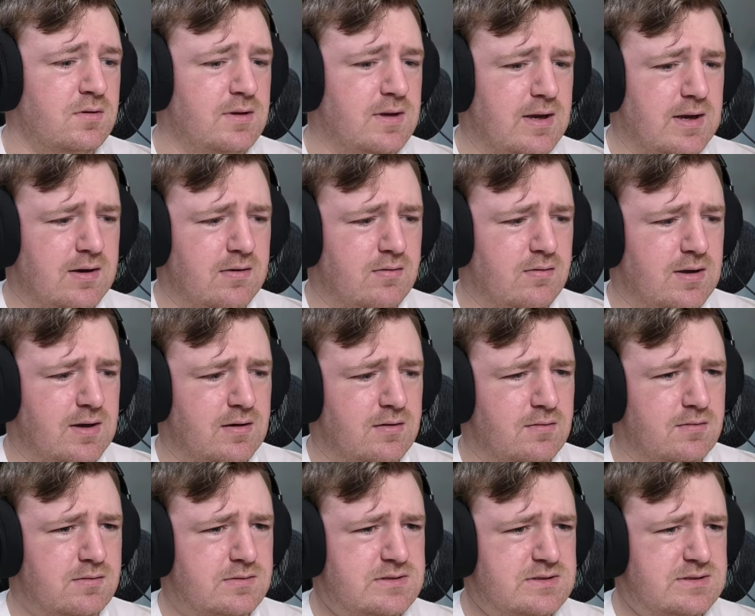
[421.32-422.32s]
Yeah,
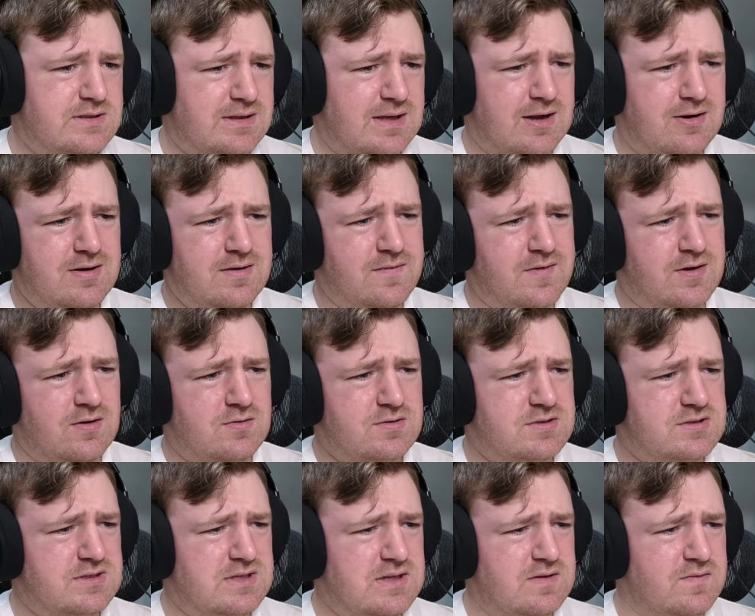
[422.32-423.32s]
I don't even know
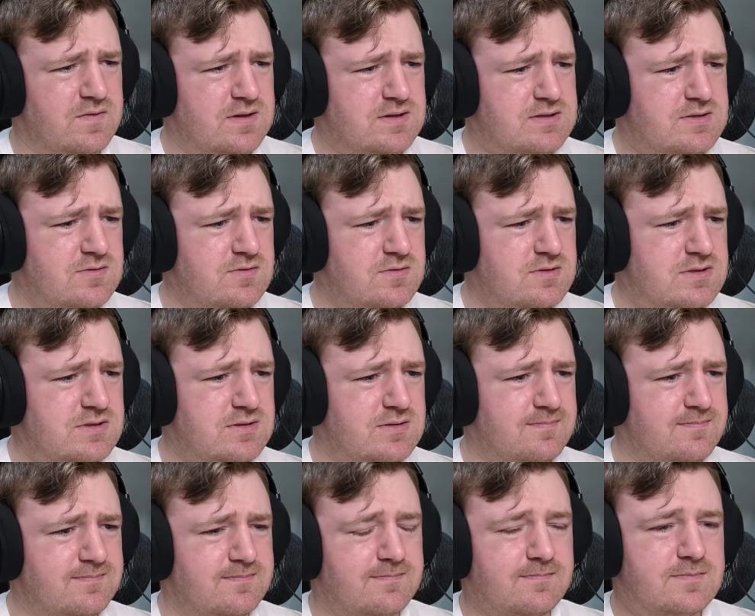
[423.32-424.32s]
Stevens.
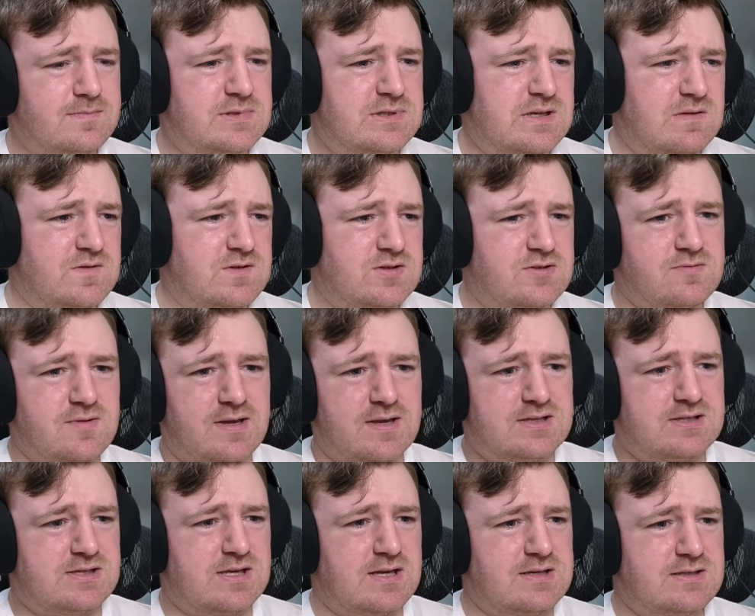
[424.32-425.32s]
Stevens is
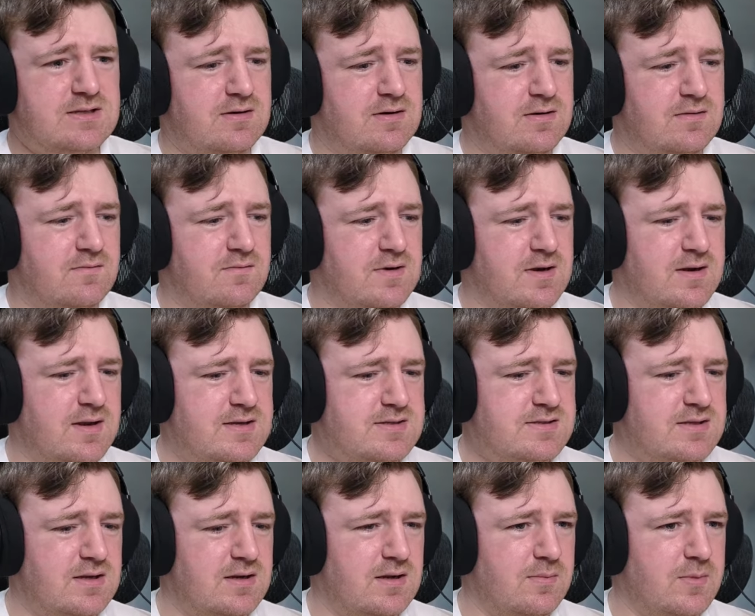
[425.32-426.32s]
ranked 6. I don't
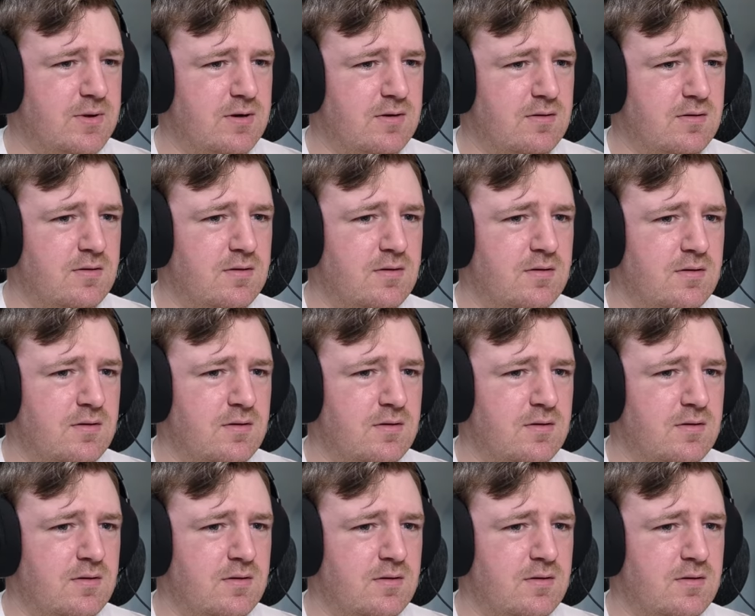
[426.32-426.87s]
recognize that name at all.